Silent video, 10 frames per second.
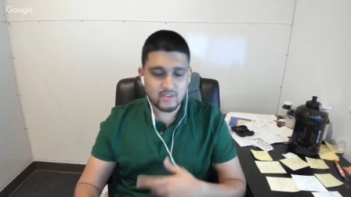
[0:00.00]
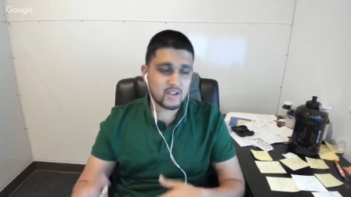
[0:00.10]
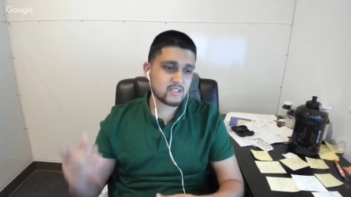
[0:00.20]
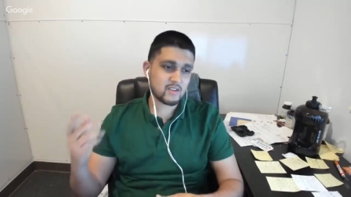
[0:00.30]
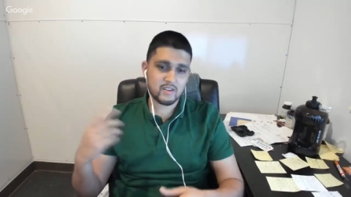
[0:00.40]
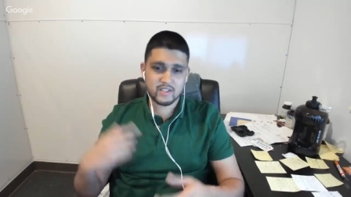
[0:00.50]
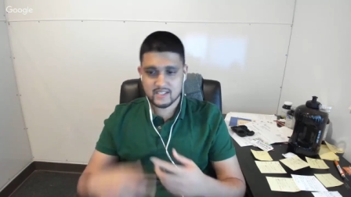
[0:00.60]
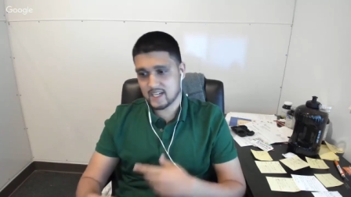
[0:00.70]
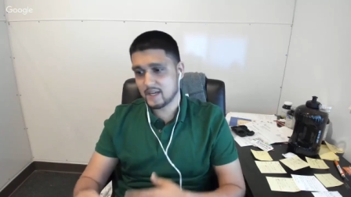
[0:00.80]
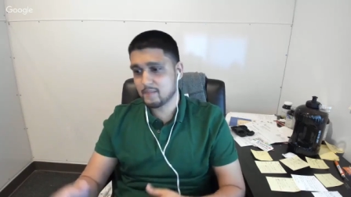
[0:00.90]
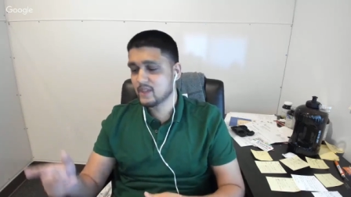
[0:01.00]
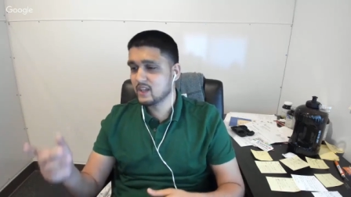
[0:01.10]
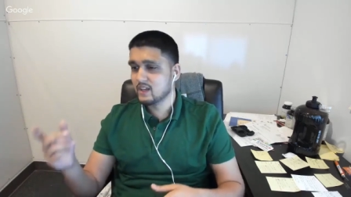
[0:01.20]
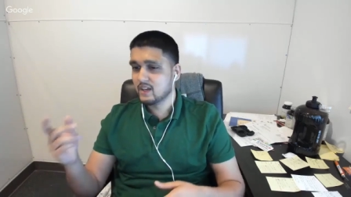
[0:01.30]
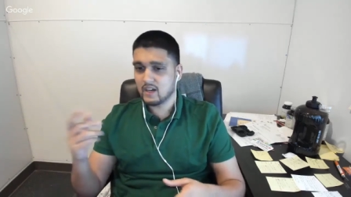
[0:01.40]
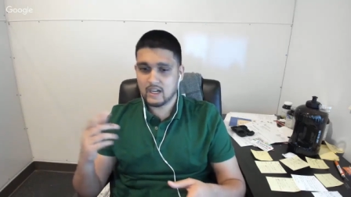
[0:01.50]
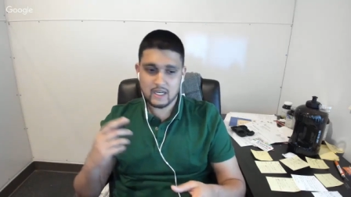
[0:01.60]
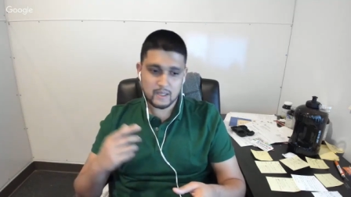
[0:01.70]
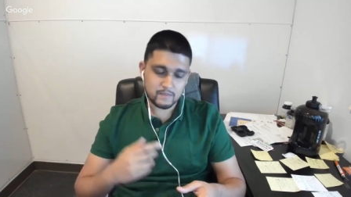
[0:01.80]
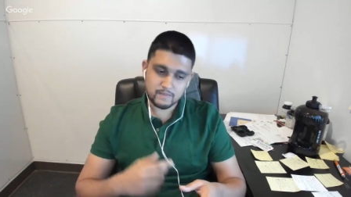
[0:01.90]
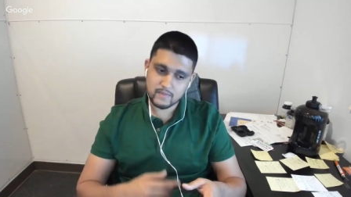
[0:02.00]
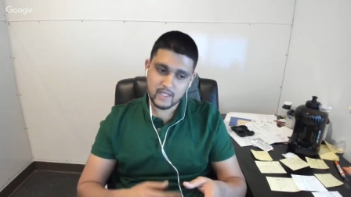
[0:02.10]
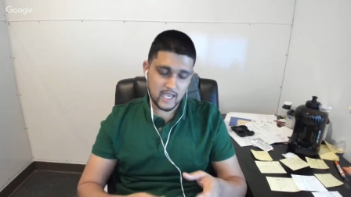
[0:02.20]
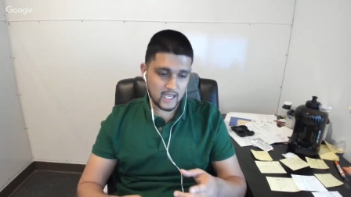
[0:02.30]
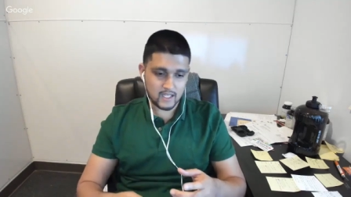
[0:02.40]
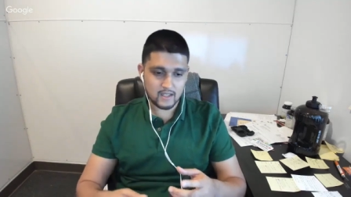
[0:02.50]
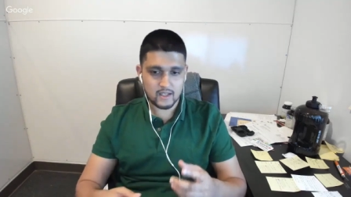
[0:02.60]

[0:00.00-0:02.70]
R Us all the time, um, and.